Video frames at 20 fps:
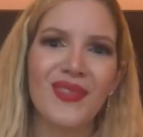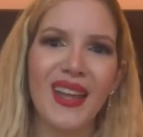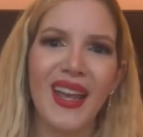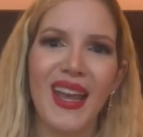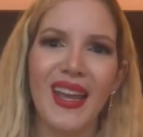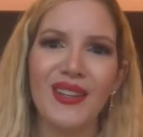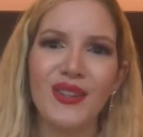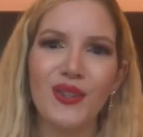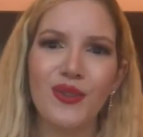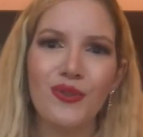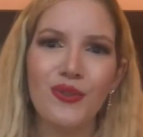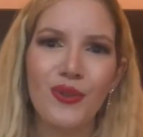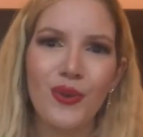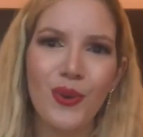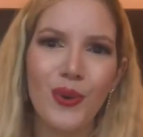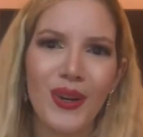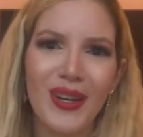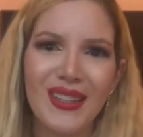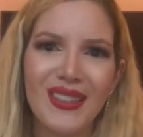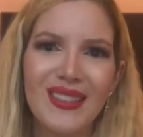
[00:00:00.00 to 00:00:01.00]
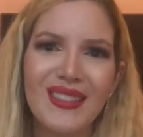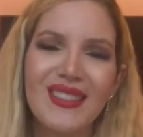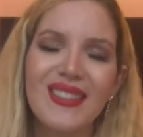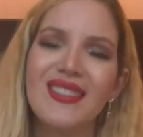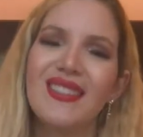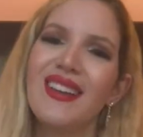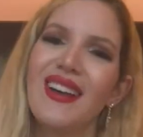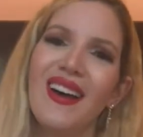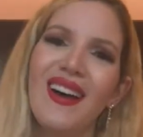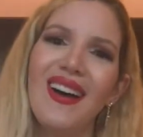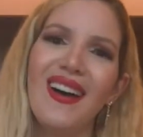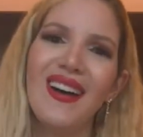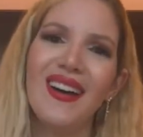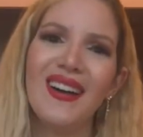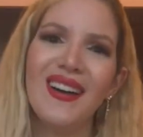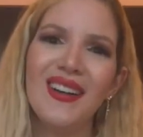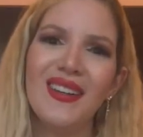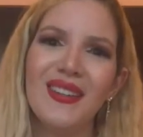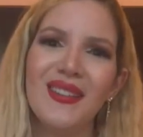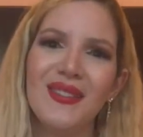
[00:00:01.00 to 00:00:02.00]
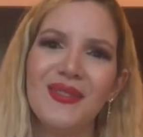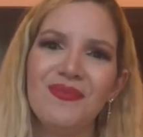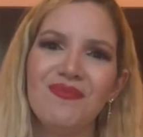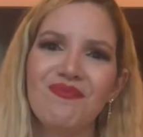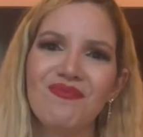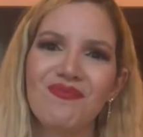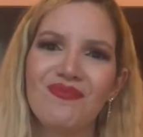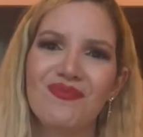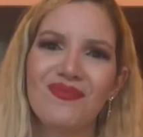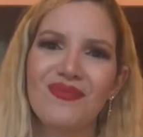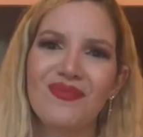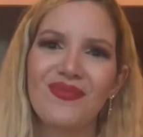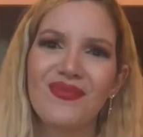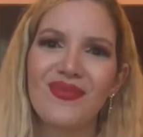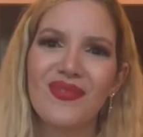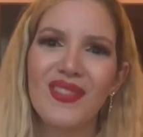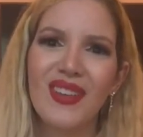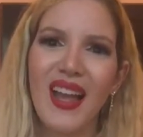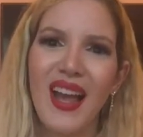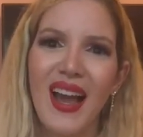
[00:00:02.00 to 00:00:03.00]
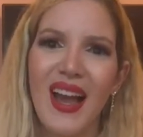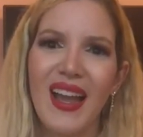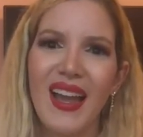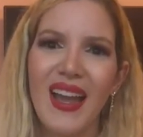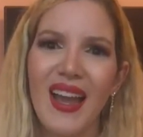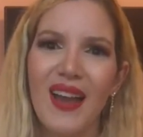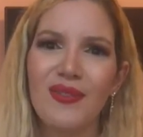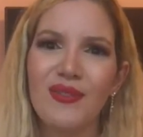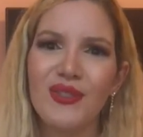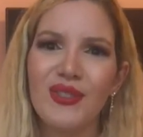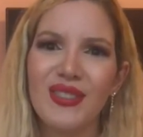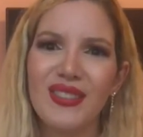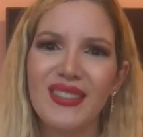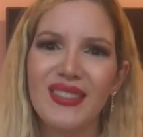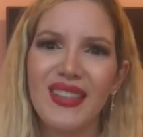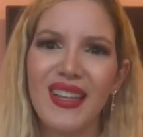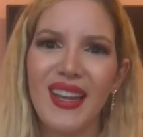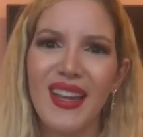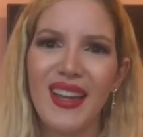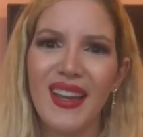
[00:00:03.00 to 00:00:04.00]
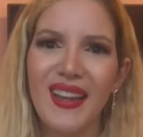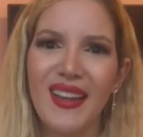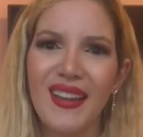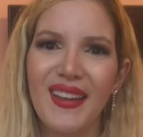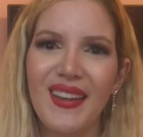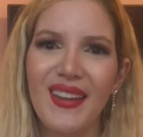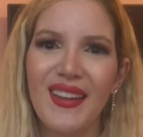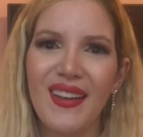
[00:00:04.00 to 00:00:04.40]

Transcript: And of course, I have to say,